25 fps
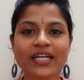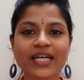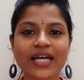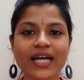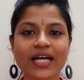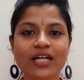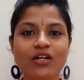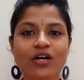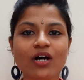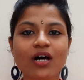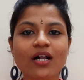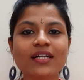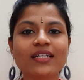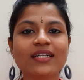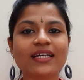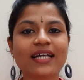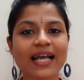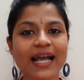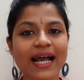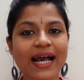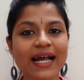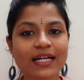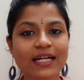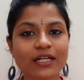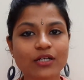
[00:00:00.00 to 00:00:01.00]
cannot
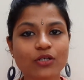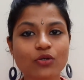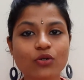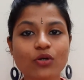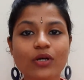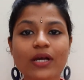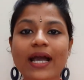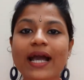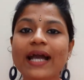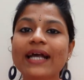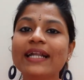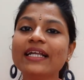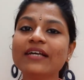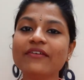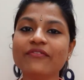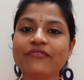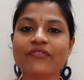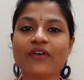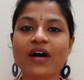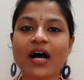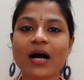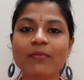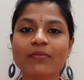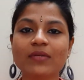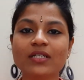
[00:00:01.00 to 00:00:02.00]
get to any
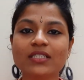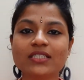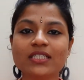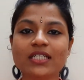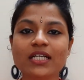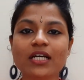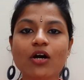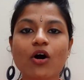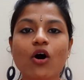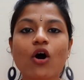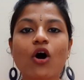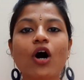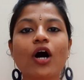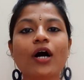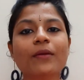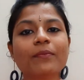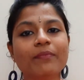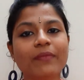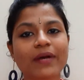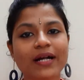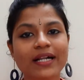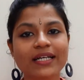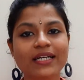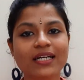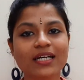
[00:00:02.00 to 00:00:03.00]
pharmacy or
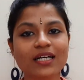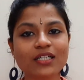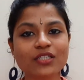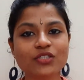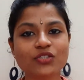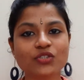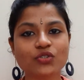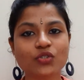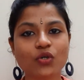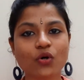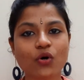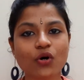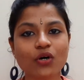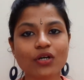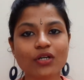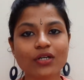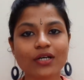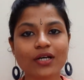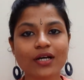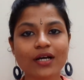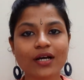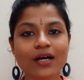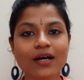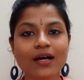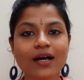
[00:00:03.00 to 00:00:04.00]
medical store
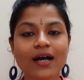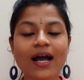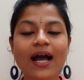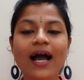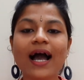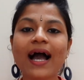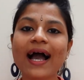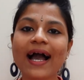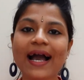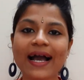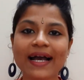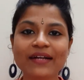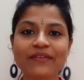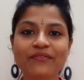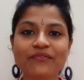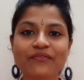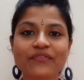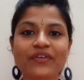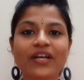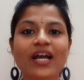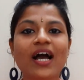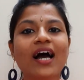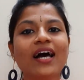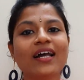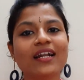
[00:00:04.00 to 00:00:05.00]
and
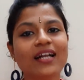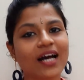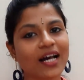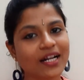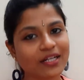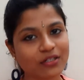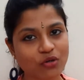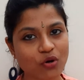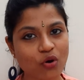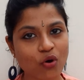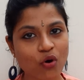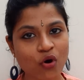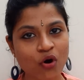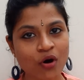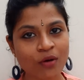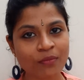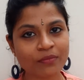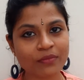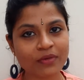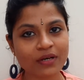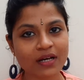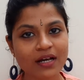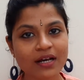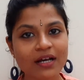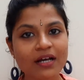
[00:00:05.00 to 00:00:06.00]
we are at home,
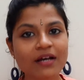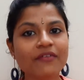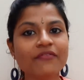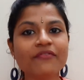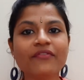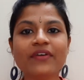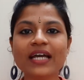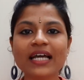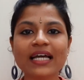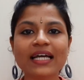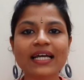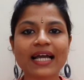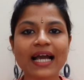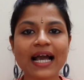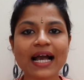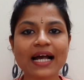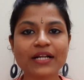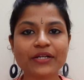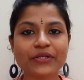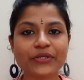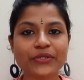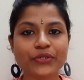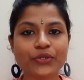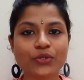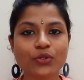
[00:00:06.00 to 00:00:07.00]
we
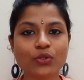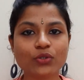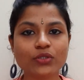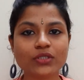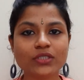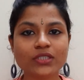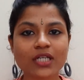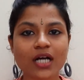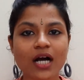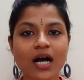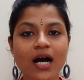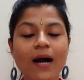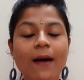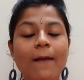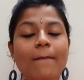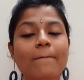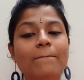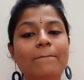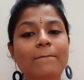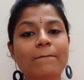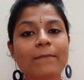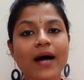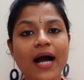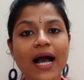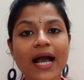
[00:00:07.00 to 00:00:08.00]
can use a
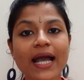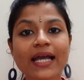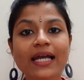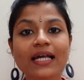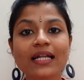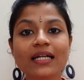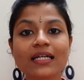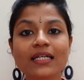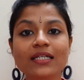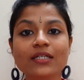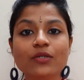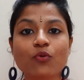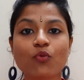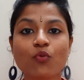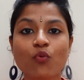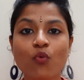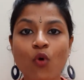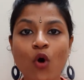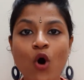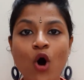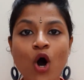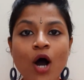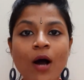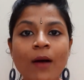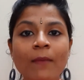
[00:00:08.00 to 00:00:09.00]
mild
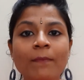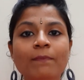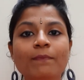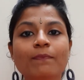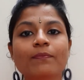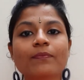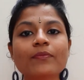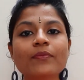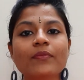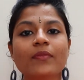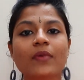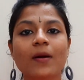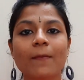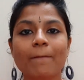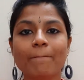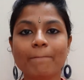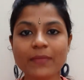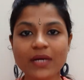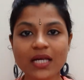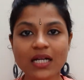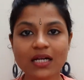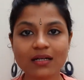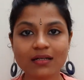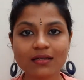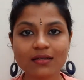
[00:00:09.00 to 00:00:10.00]
warm
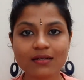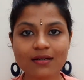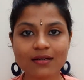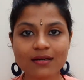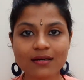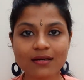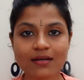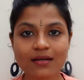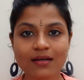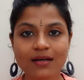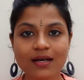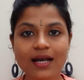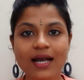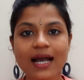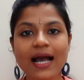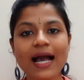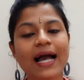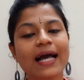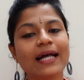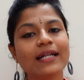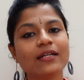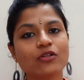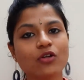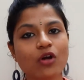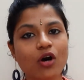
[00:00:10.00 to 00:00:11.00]
milk
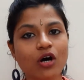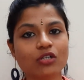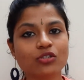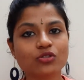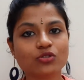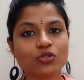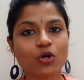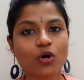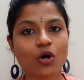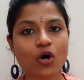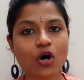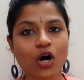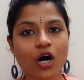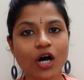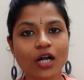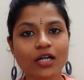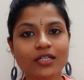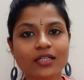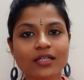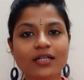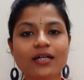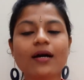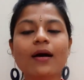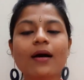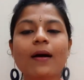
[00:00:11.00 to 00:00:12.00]
and not so
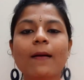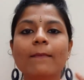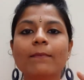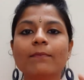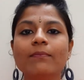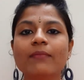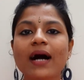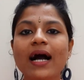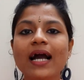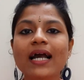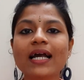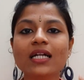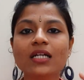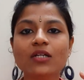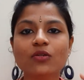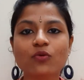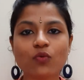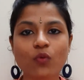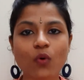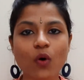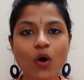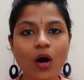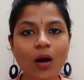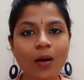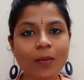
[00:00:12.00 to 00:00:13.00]
hot, mild
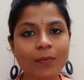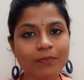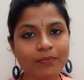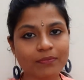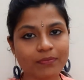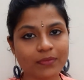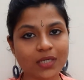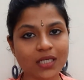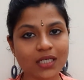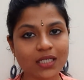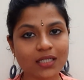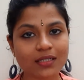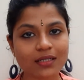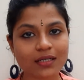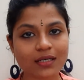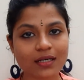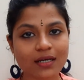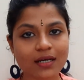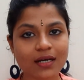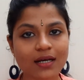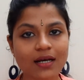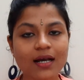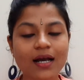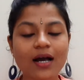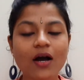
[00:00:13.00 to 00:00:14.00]
warm milk,
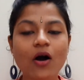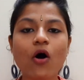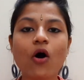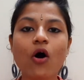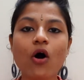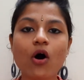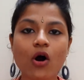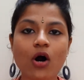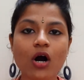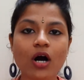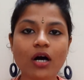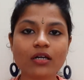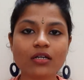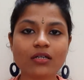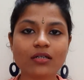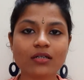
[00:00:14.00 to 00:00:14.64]
or